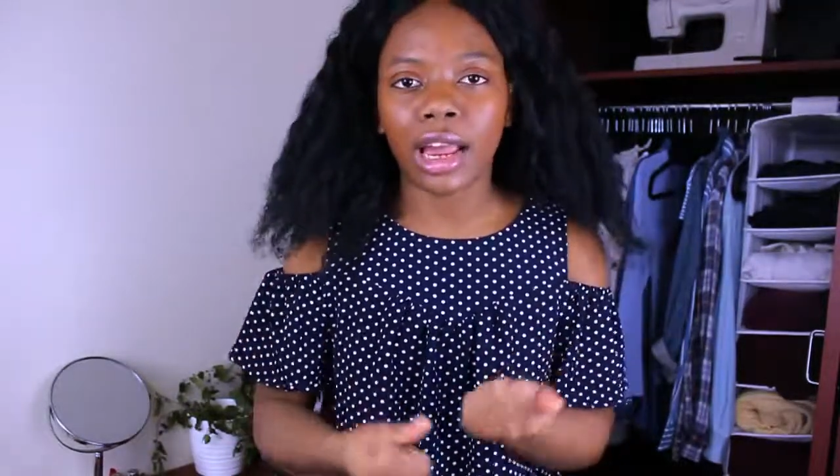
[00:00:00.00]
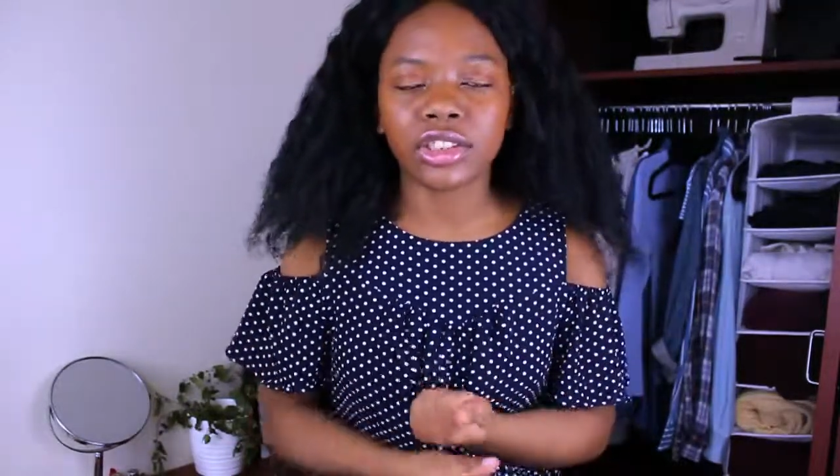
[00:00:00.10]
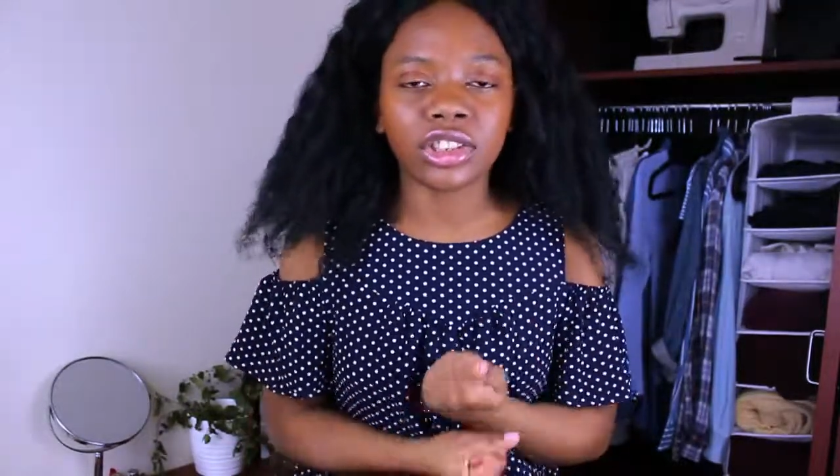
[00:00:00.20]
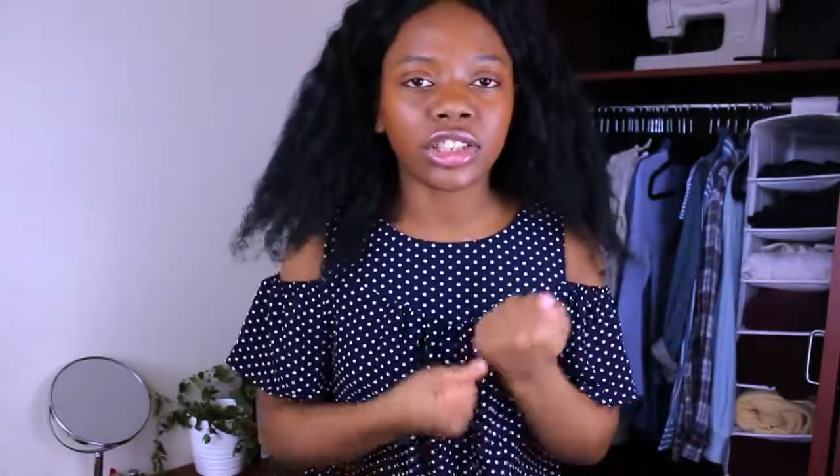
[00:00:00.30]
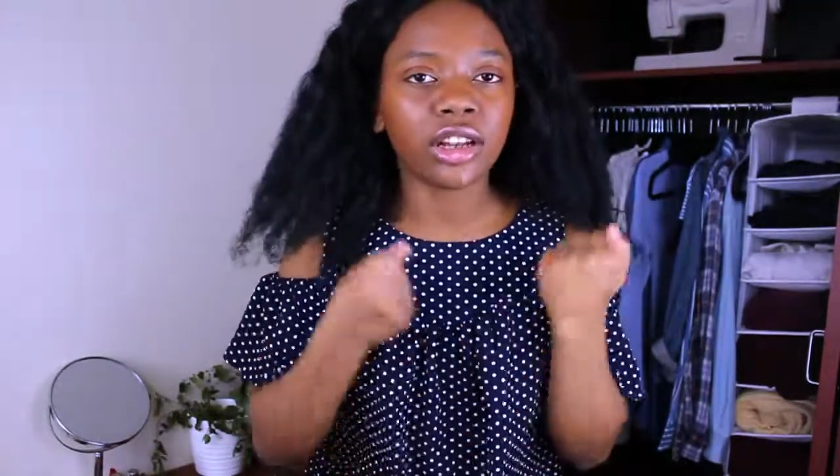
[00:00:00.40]
I
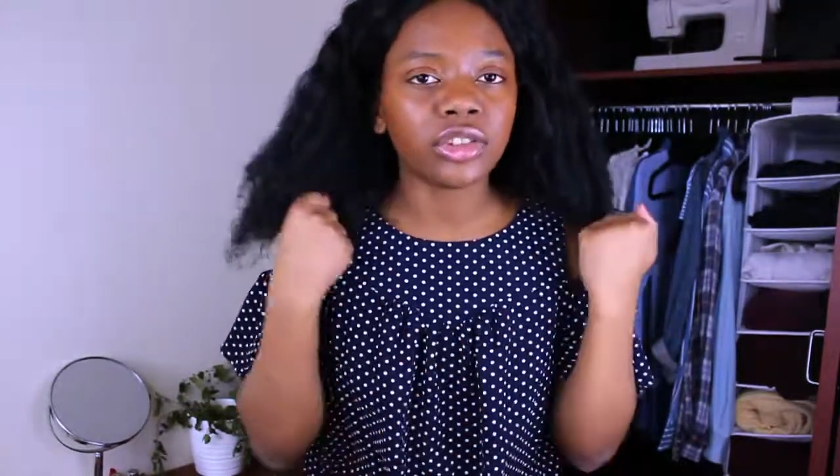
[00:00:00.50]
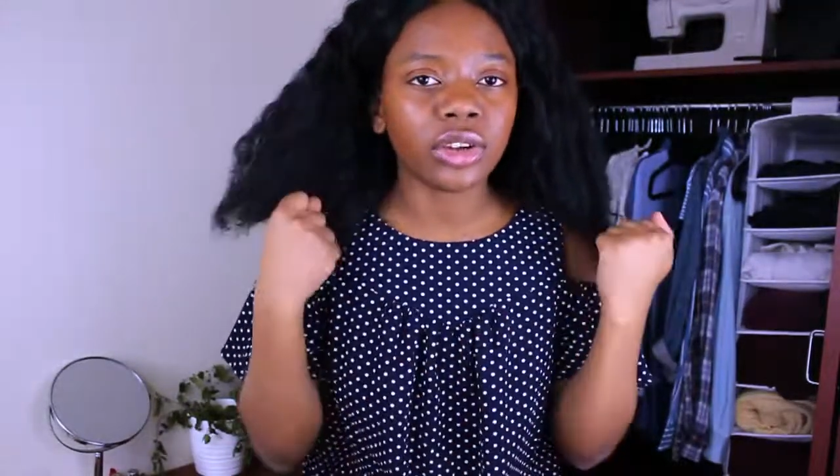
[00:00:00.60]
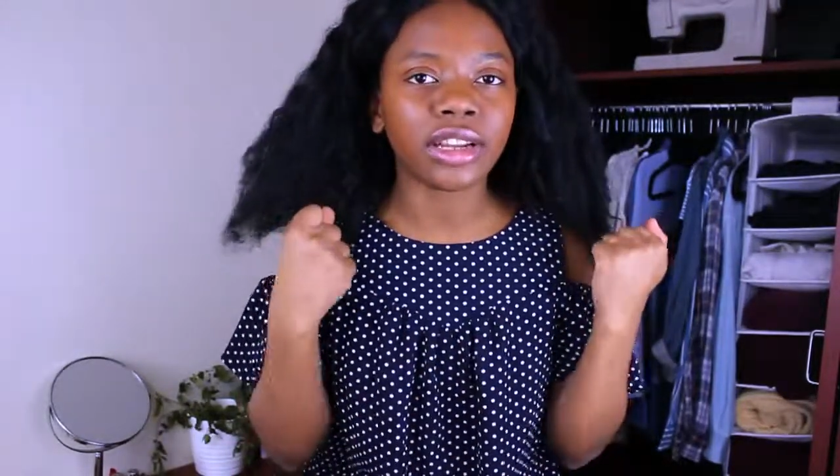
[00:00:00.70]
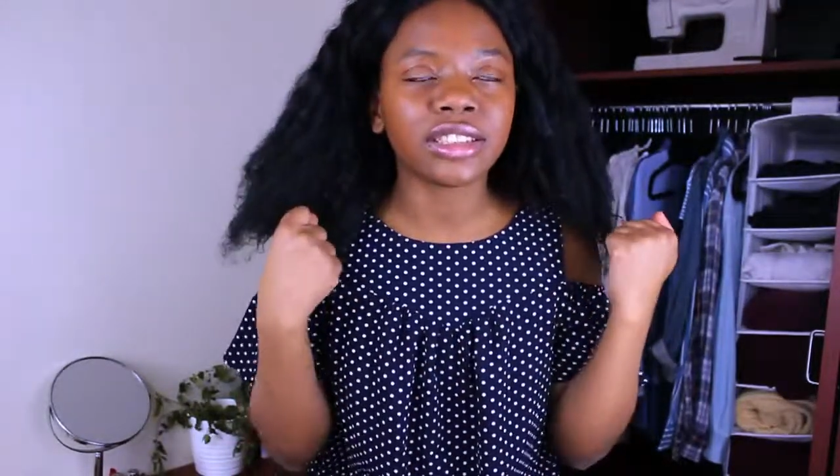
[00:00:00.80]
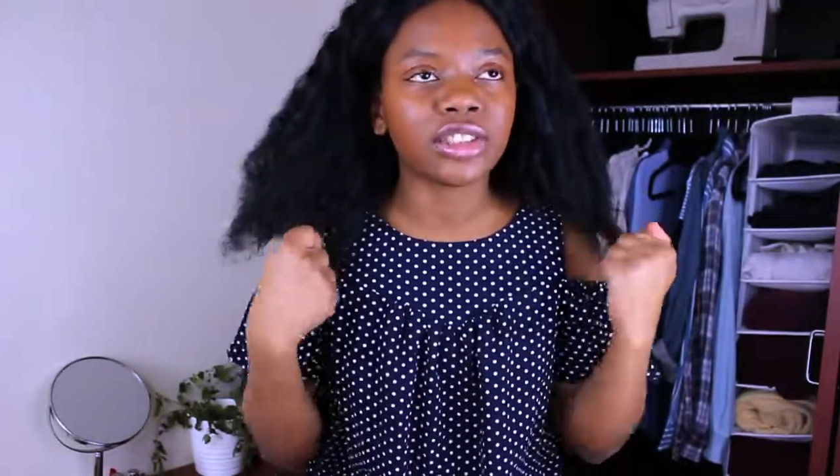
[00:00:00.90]
just challenge you
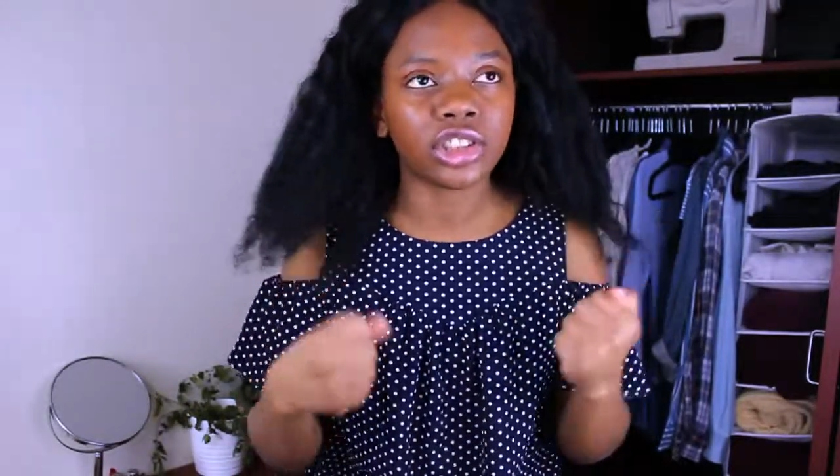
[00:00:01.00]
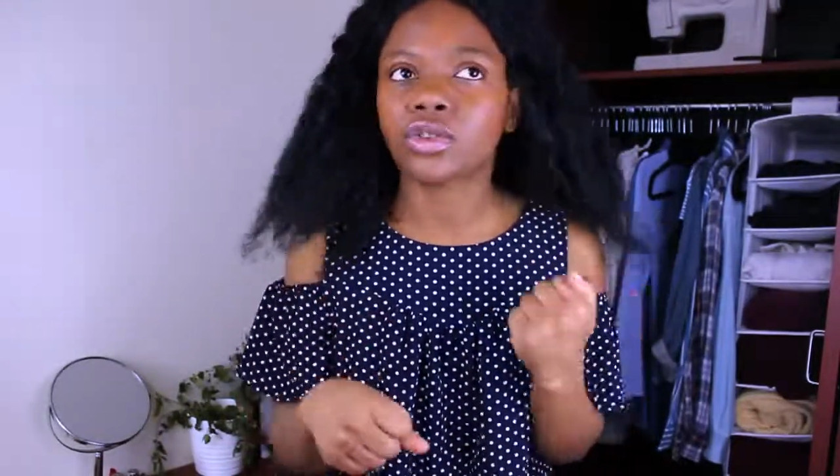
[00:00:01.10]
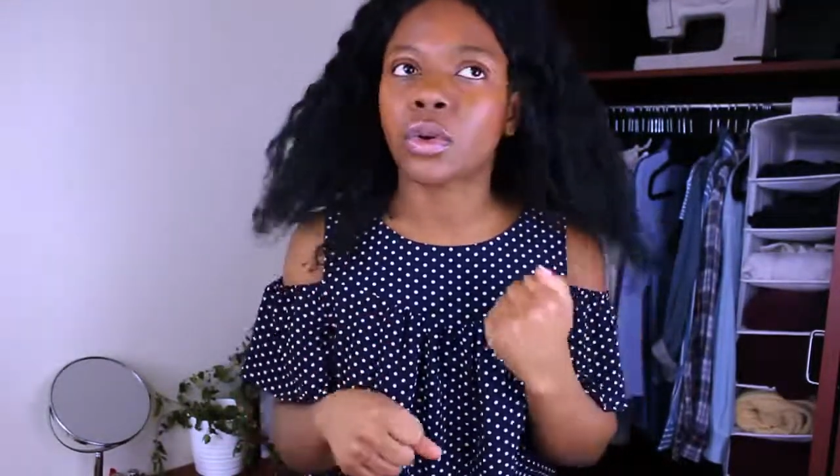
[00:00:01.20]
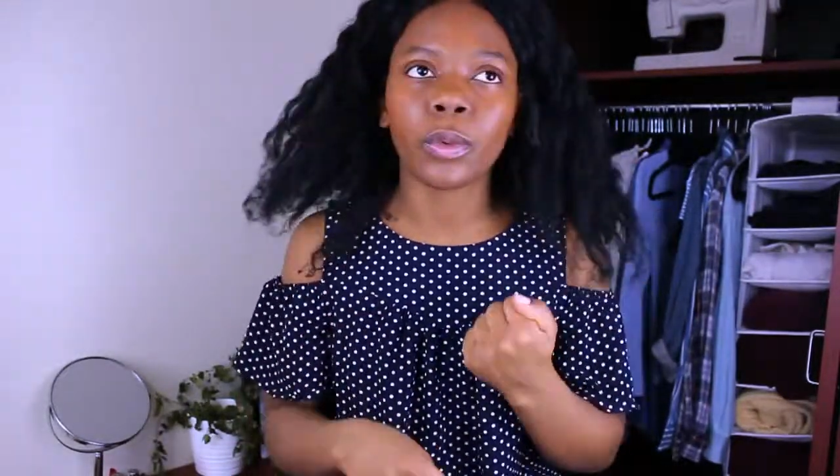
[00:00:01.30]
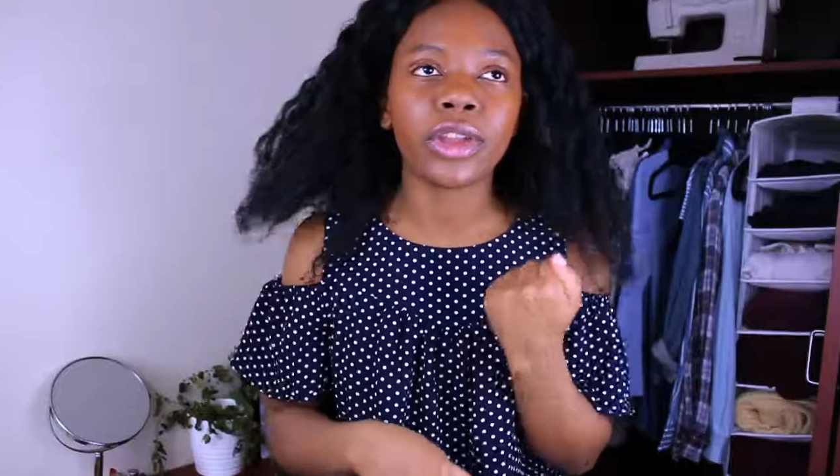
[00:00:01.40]
guys just
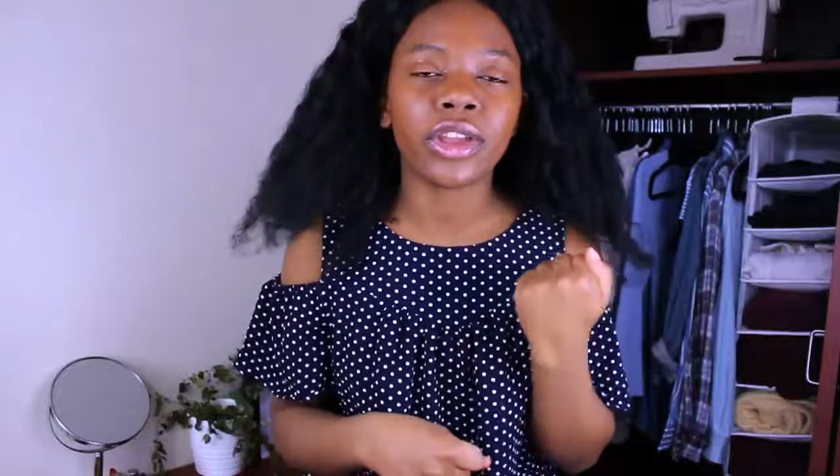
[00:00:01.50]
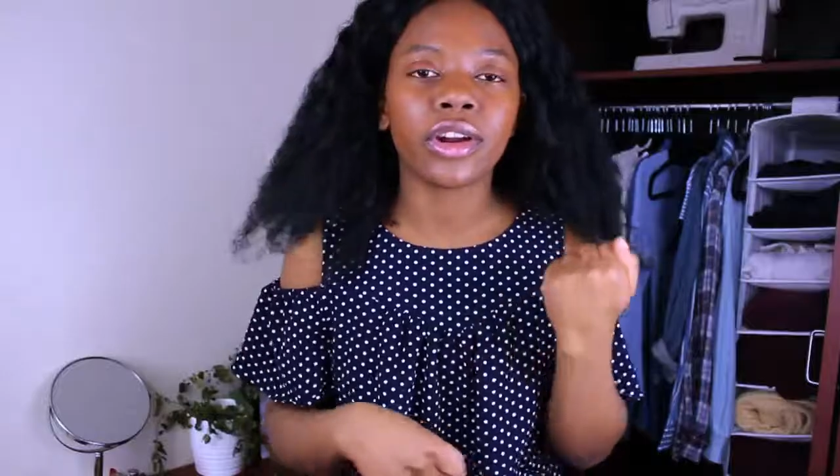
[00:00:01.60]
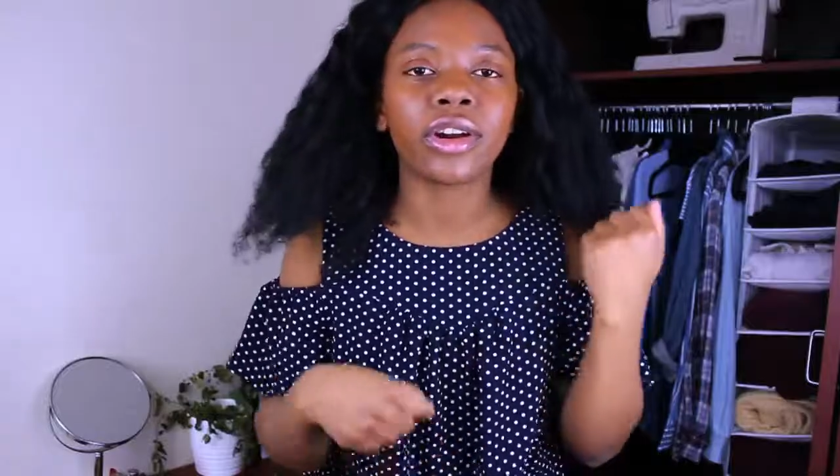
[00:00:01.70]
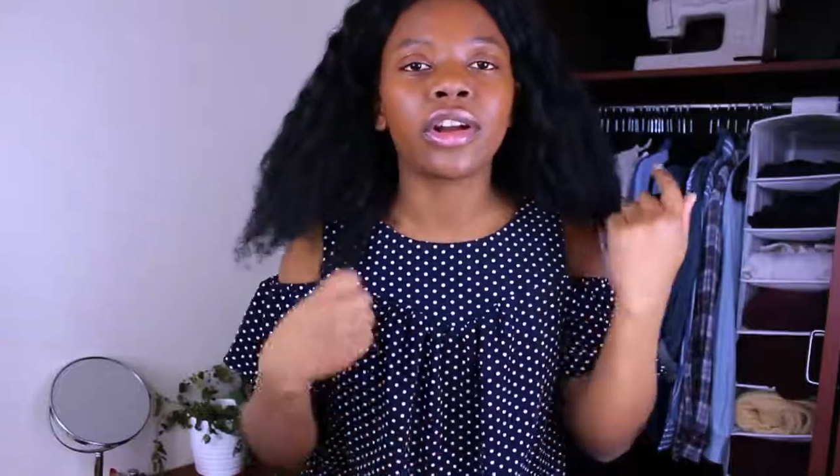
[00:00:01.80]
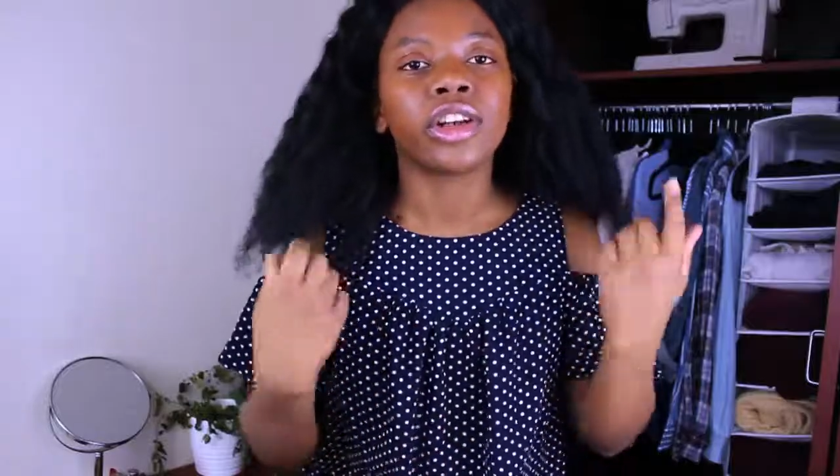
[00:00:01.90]
for 1
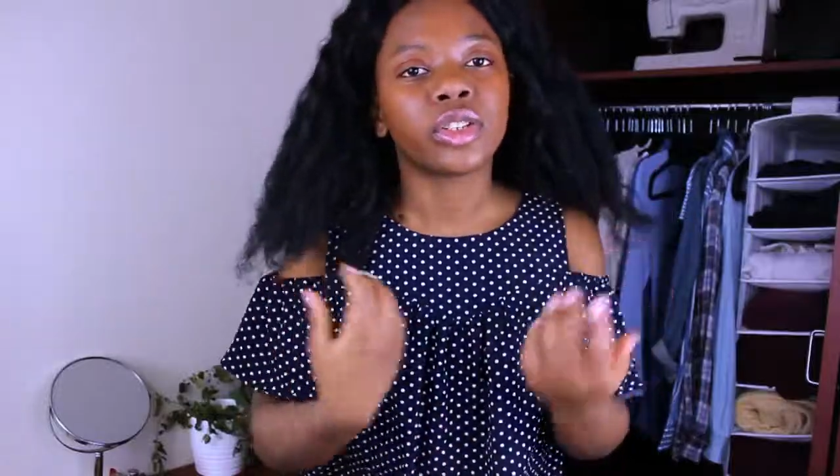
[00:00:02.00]
year,